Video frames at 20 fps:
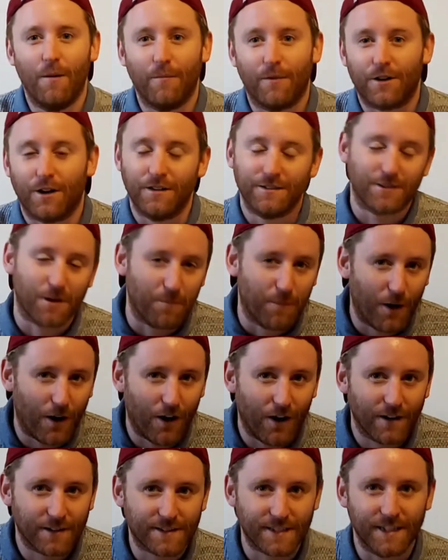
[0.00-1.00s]
going to a
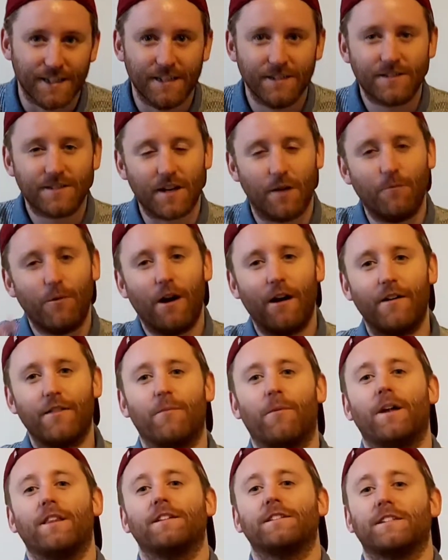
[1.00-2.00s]
party, somewhere
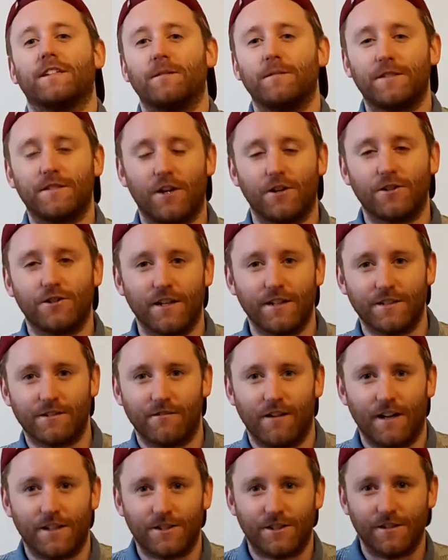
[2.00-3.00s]
where there's going to be social
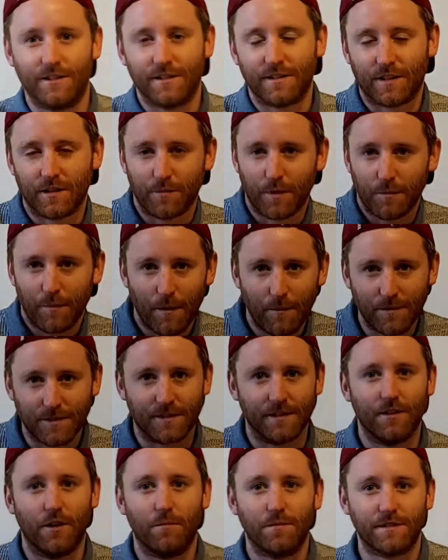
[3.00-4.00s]
interaction, there's going to be members
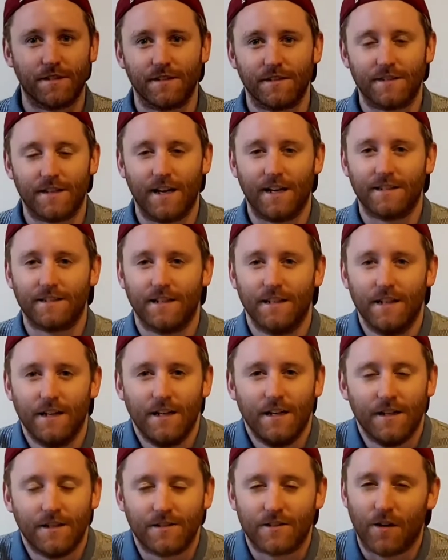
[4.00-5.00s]
of the opposite sex,
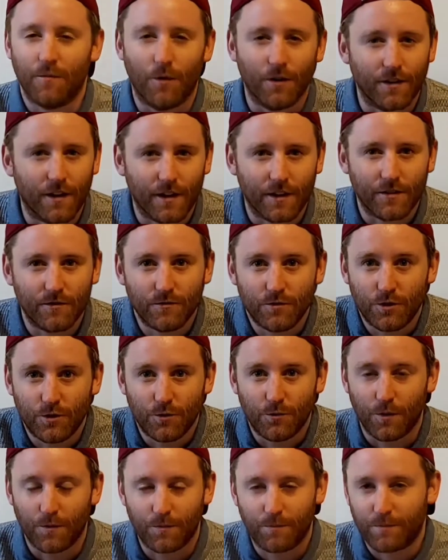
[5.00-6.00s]
someone that you
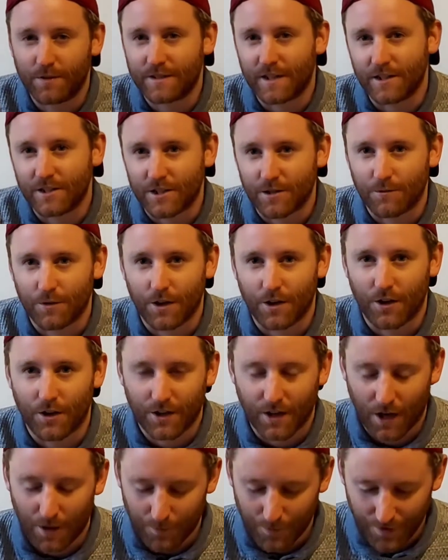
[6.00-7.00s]
would potentially want to
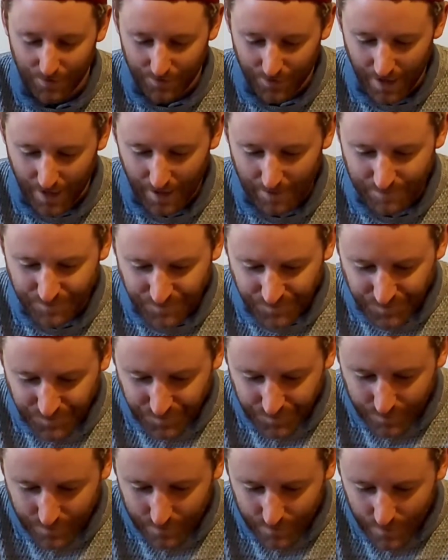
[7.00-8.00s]
hook up with there.
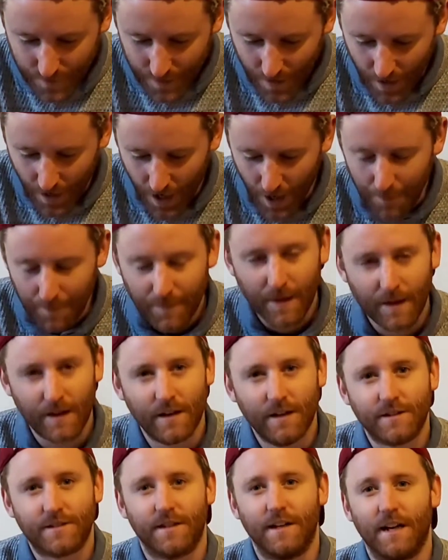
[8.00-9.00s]

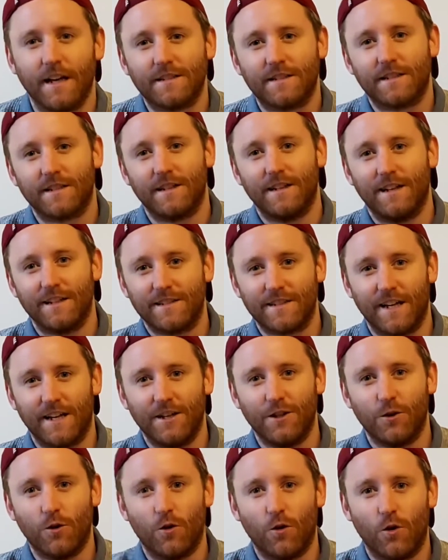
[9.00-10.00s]
So let's say
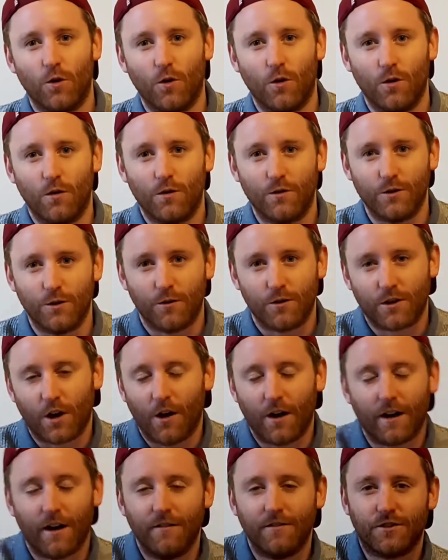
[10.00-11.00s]
you're
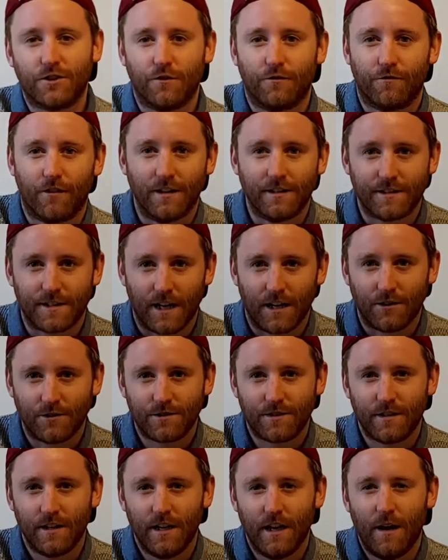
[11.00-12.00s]
going over to your friend's
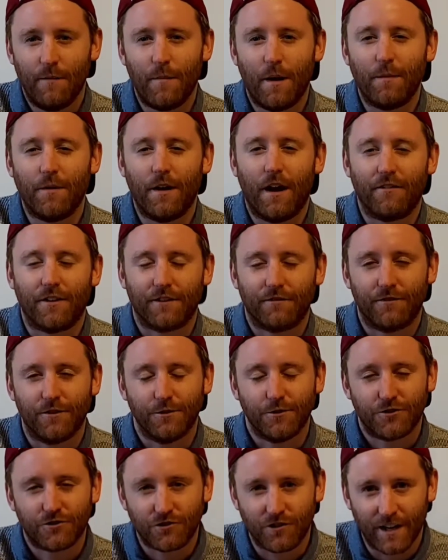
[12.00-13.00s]
house, maybe you're having a
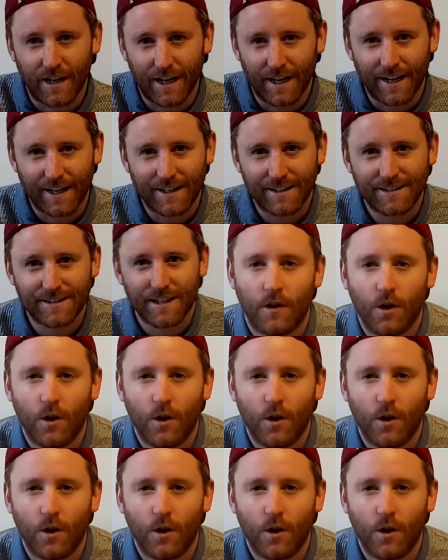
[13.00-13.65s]
few drinks.